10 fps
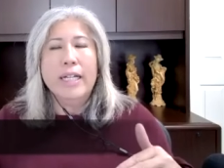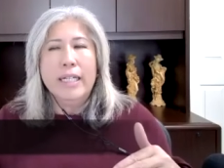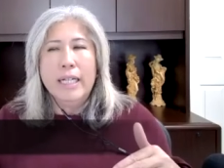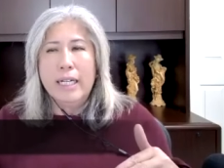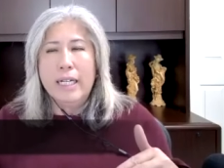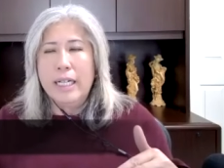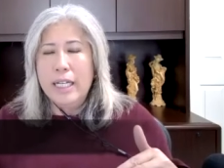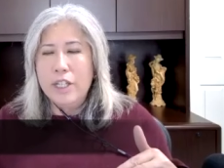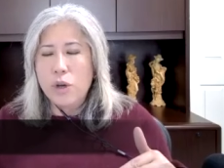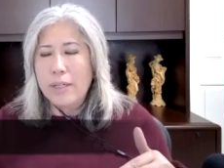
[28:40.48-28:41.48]
uh
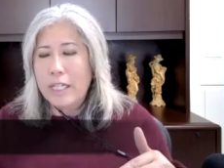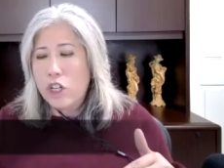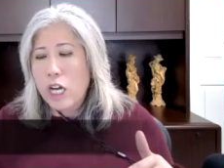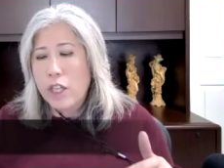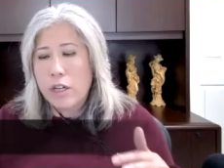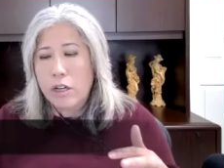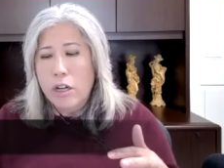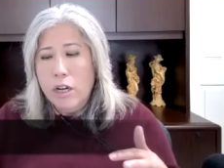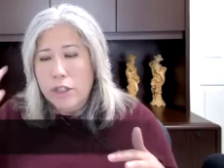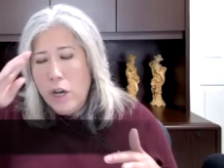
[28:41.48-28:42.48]
enjoy each other.
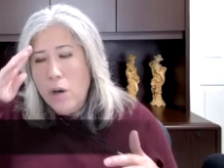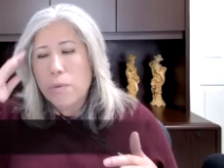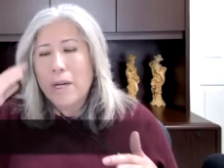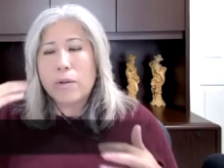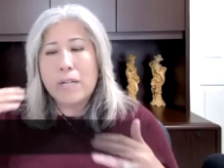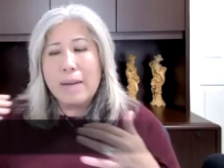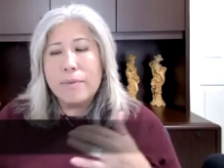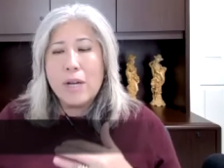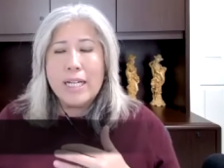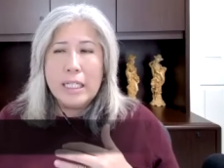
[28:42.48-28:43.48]
So what what I'm
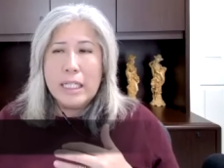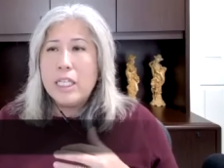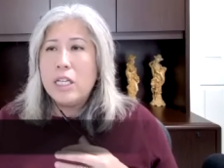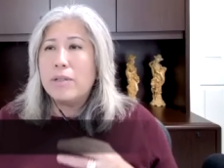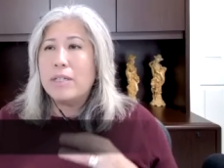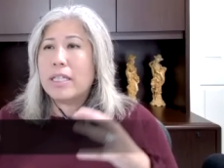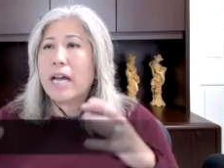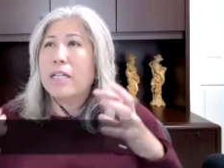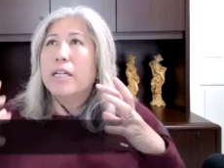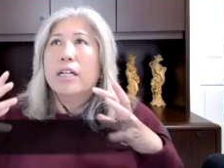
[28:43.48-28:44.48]
trying to lead to is
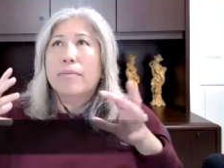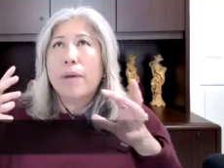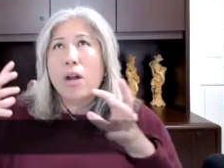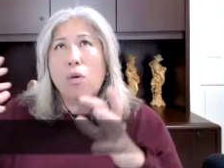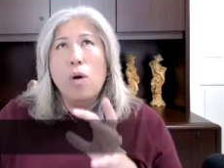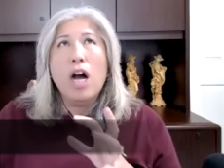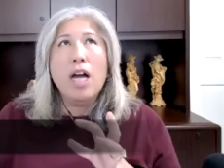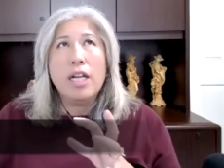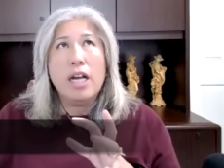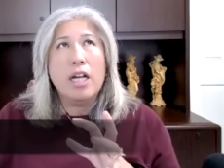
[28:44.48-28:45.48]
that
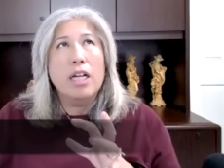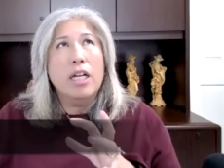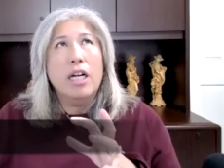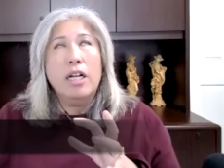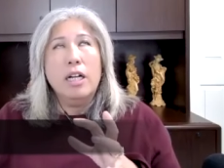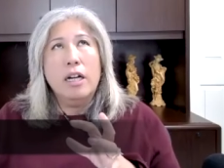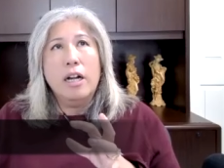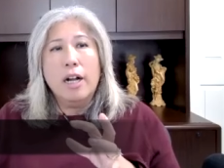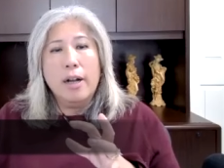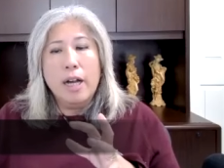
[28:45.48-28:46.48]
marijuana uh,
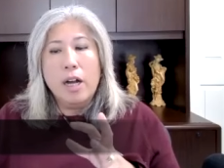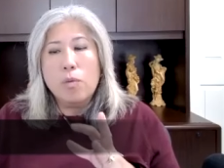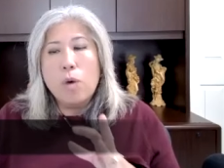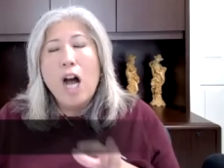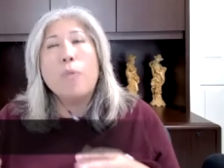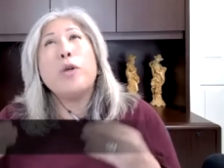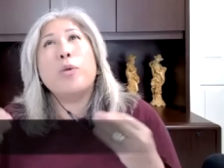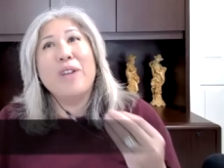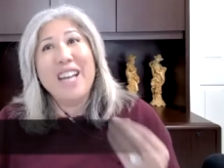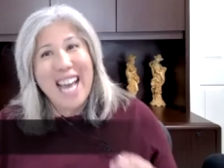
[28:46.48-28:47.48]
uh will help you
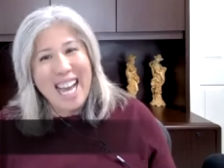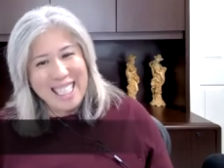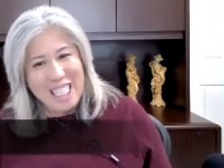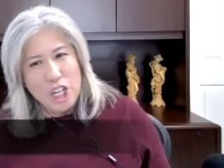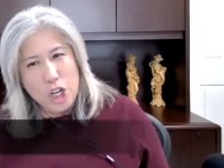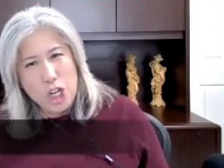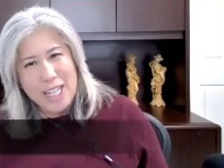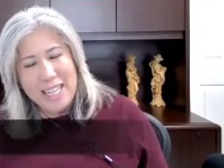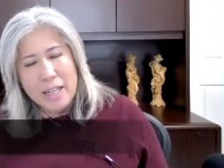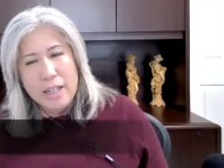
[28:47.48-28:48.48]
relax
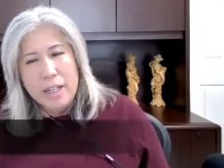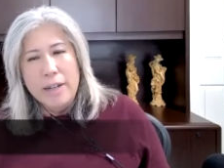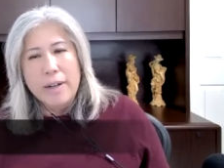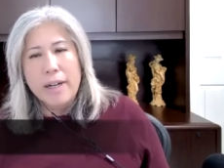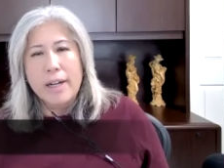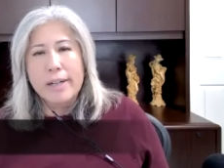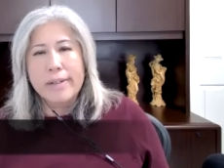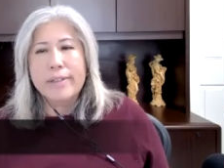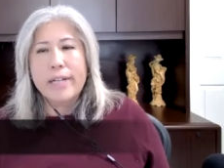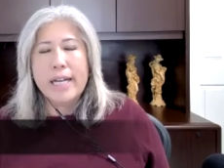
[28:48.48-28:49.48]
initially, uh,
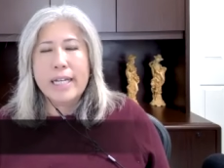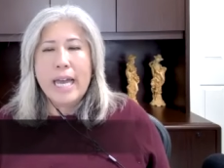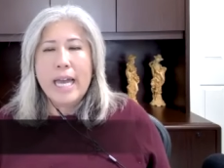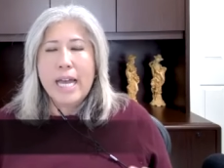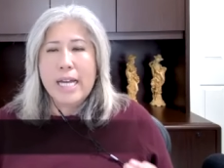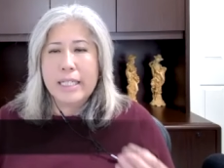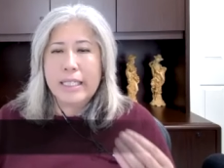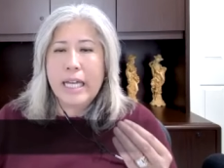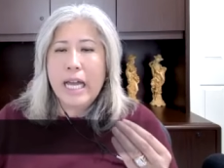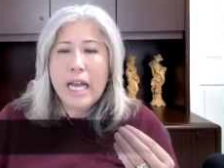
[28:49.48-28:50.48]
mm-hmm. uh right, and
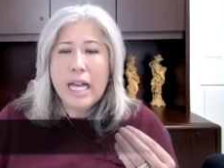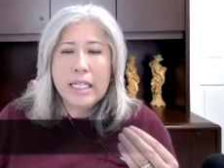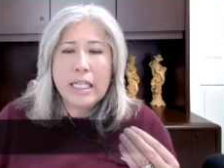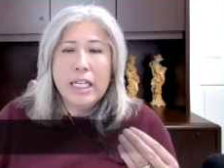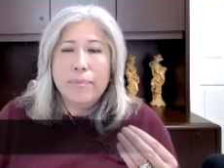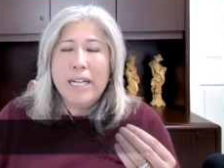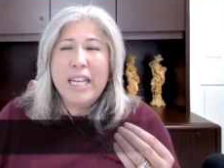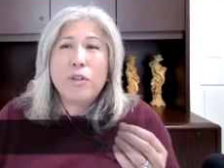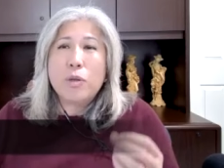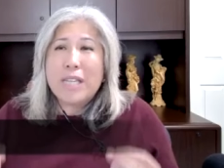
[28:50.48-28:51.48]
then but
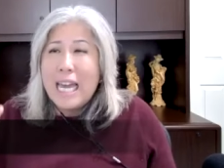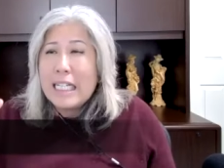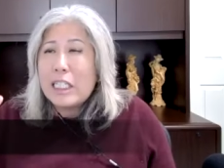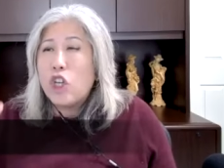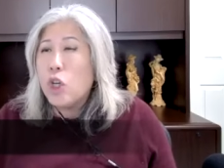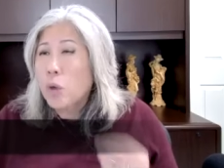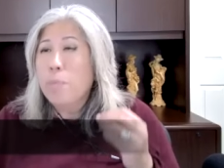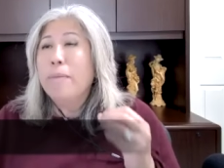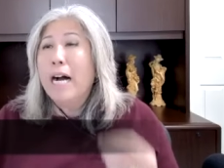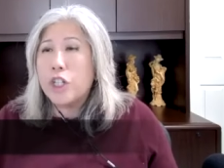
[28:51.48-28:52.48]
if you take too
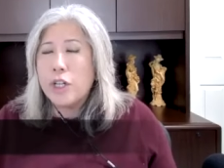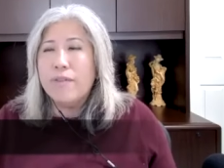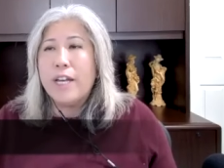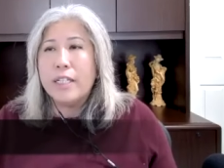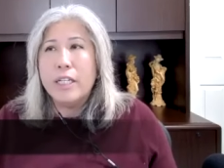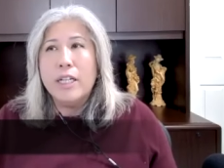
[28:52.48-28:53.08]
much of it